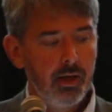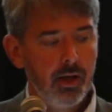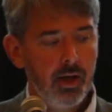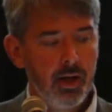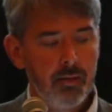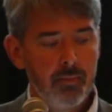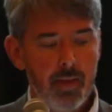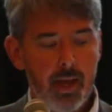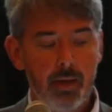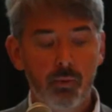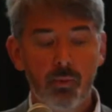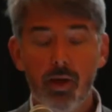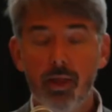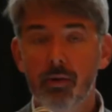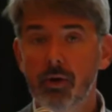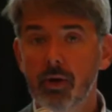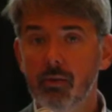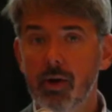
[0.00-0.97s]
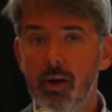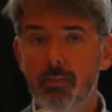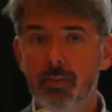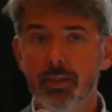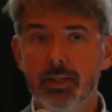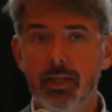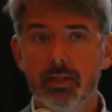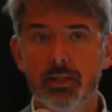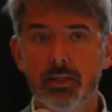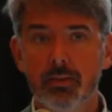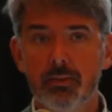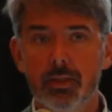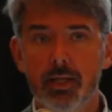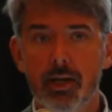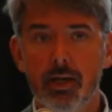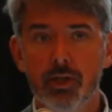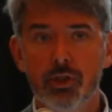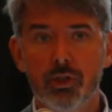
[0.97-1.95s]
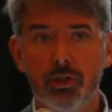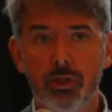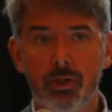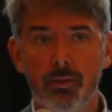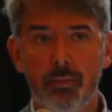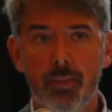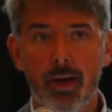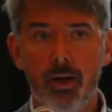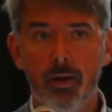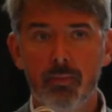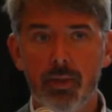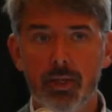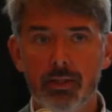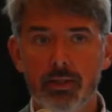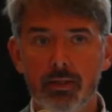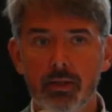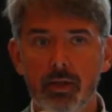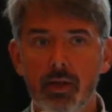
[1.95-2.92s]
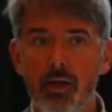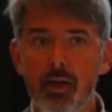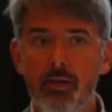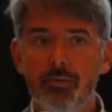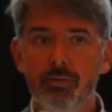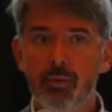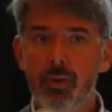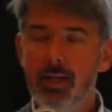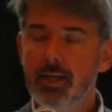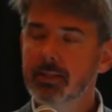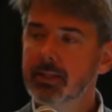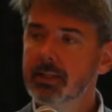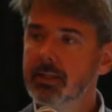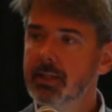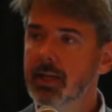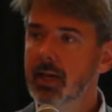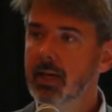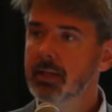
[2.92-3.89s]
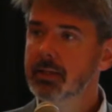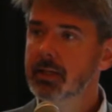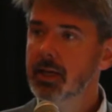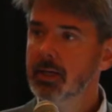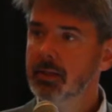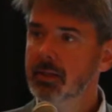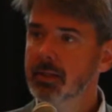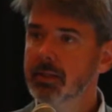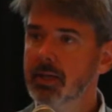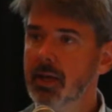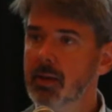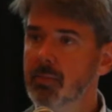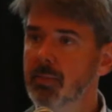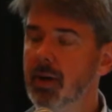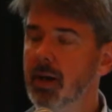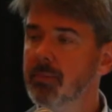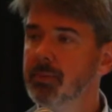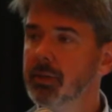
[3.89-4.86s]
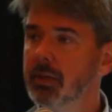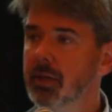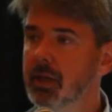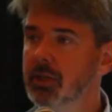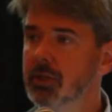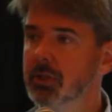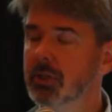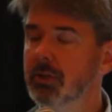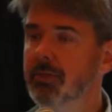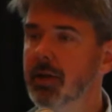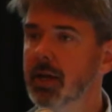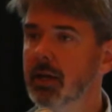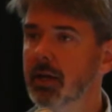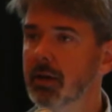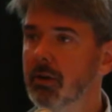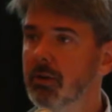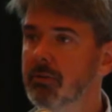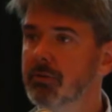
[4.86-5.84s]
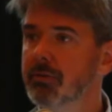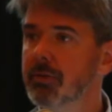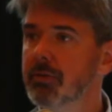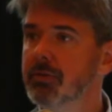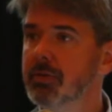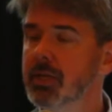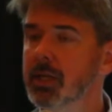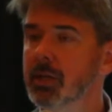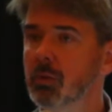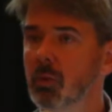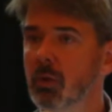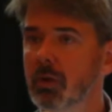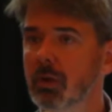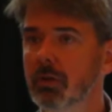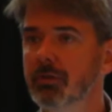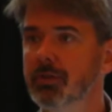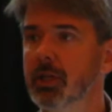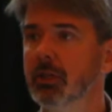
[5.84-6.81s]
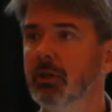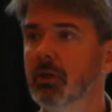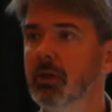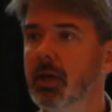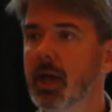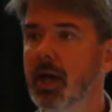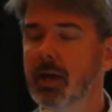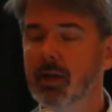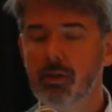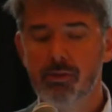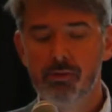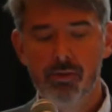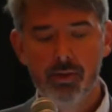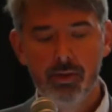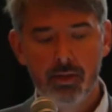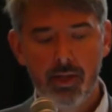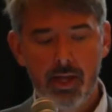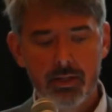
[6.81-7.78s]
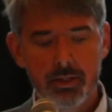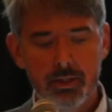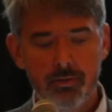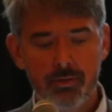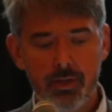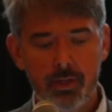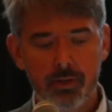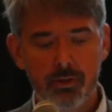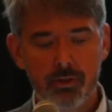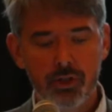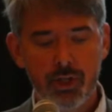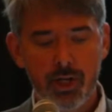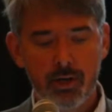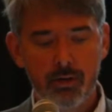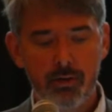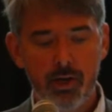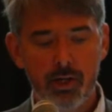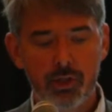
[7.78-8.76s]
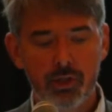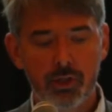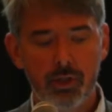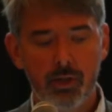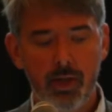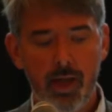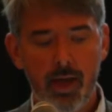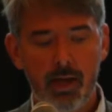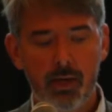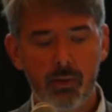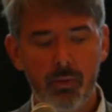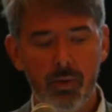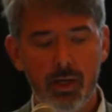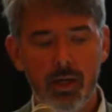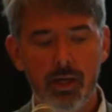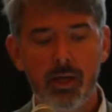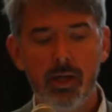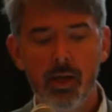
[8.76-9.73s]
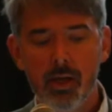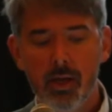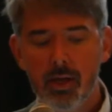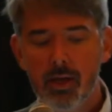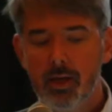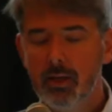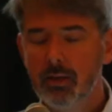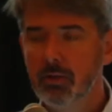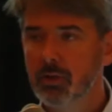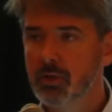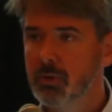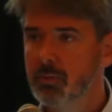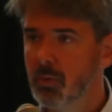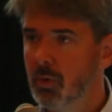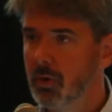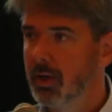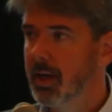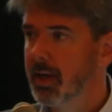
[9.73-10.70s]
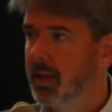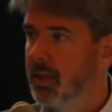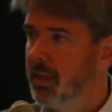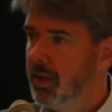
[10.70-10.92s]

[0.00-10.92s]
and whether it represents substantial impairment. If we instead take the same population of 815 wolves and look at it through the lens of intergenerational equity, it looks more like